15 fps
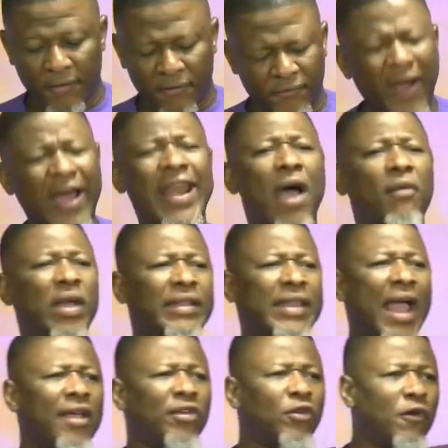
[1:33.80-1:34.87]
Father, we
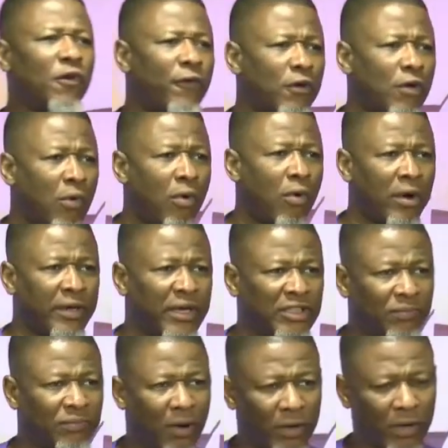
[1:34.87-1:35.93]
thank you for your word
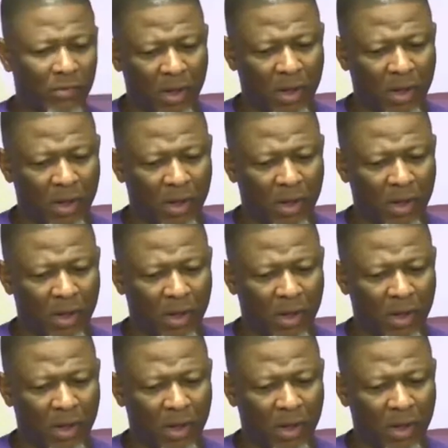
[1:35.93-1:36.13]
this morning.